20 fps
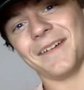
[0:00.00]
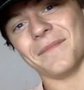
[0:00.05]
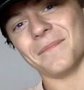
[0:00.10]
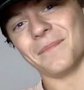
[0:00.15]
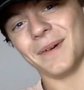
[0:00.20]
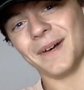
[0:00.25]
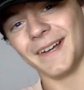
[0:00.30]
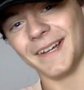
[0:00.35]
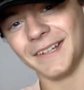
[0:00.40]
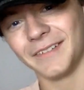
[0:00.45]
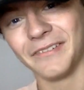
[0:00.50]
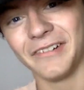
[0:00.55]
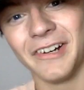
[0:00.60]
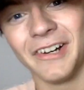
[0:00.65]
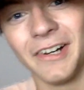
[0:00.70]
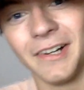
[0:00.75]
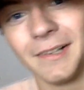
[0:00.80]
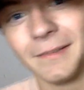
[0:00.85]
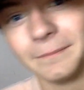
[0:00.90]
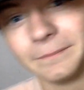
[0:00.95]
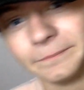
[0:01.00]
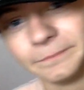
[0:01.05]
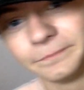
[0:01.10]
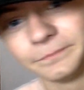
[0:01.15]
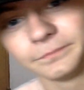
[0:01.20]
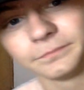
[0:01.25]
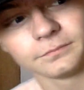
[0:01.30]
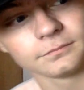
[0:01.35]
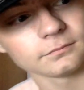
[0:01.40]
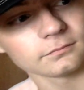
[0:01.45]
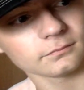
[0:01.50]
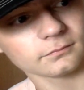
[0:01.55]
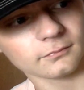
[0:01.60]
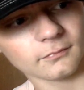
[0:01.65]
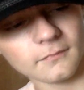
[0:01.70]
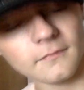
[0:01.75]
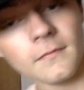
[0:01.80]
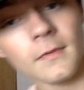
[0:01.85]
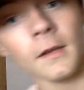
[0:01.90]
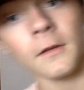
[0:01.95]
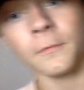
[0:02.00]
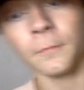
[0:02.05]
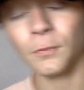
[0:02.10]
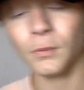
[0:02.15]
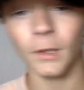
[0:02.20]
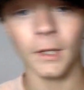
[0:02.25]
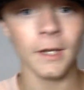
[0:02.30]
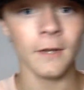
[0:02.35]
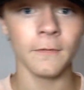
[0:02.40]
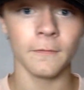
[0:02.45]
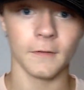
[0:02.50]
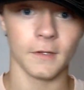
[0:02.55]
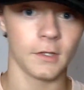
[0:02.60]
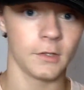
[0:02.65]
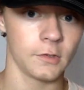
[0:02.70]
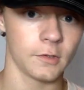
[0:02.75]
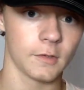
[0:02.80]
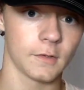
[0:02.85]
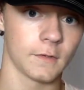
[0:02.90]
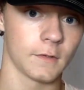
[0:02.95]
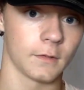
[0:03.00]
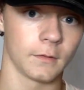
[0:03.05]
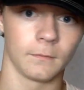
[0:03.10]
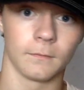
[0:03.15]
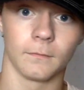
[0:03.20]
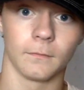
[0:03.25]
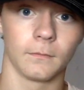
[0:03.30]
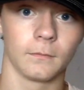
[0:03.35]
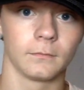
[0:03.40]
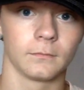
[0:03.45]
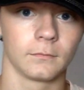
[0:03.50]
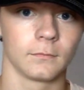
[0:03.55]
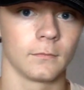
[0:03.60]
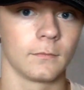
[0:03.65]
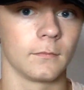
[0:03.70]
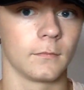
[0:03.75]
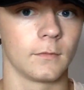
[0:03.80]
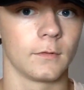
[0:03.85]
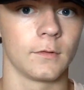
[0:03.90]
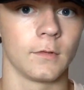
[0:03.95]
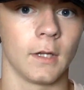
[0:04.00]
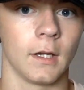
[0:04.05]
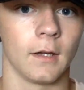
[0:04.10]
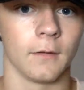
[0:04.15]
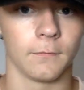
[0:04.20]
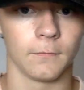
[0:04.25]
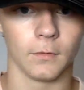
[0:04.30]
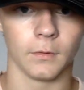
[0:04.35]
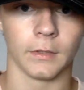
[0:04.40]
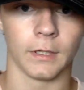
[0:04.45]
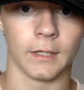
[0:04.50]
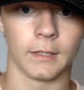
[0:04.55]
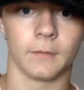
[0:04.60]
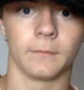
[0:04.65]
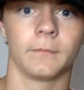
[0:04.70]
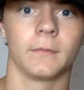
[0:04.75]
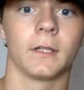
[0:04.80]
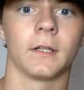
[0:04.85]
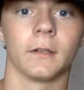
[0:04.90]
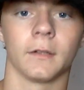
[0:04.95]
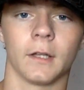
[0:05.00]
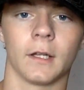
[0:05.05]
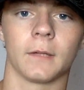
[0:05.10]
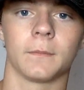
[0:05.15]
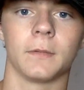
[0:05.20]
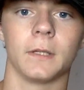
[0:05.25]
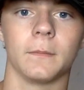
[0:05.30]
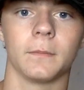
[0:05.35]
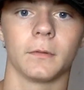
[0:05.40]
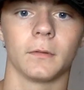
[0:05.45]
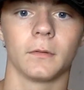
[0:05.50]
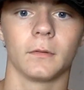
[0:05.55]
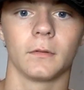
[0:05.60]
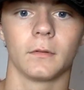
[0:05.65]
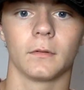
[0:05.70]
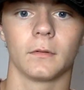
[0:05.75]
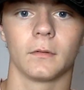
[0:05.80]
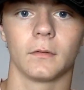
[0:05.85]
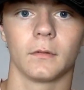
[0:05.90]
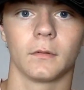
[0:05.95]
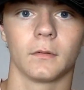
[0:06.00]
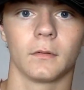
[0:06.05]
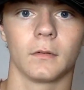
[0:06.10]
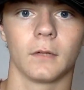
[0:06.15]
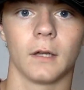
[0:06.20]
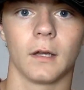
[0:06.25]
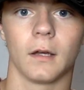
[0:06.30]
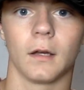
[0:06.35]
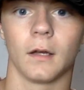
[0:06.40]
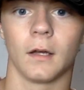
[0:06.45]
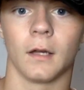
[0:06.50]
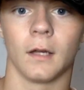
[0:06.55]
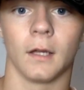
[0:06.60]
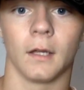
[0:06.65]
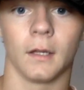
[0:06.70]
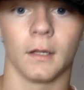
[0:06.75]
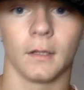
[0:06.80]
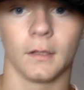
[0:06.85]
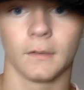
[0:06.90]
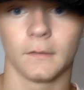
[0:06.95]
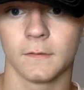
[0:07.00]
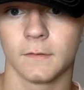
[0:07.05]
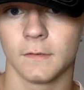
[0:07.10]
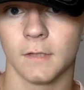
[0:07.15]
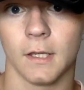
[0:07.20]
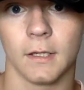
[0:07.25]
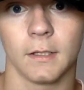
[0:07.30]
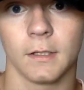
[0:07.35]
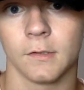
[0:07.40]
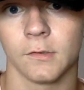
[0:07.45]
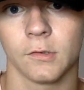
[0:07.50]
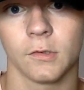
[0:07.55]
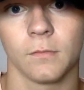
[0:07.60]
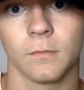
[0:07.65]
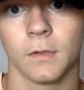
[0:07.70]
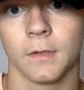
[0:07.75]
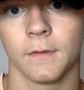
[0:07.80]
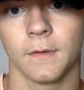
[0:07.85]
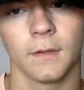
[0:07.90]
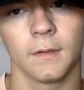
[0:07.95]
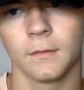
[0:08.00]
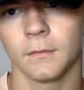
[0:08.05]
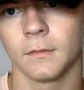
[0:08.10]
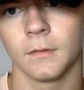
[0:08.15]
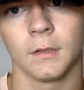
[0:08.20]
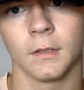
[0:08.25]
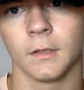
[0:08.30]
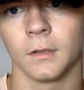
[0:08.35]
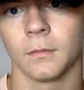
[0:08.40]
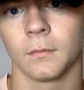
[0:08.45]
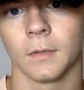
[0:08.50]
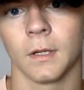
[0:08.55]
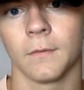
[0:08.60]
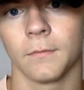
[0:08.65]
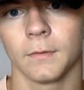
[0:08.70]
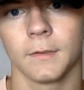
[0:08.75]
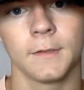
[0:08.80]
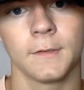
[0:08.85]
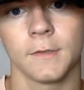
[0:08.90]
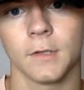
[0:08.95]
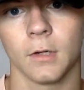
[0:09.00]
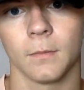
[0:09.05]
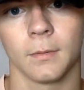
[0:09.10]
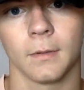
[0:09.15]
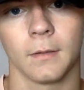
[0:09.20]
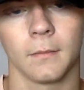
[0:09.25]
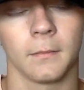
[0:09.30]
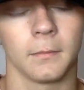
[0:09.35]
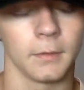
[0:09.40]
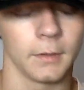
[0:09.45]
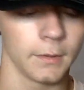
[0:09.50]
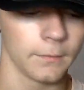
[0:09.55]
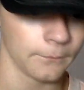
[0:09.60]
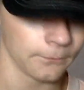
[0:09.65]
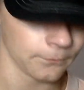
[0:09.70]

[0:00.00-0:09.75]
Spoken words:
But, Filet-O-Fish is a food item, and a lot of people take issue with it, you know, rightfully so, probably,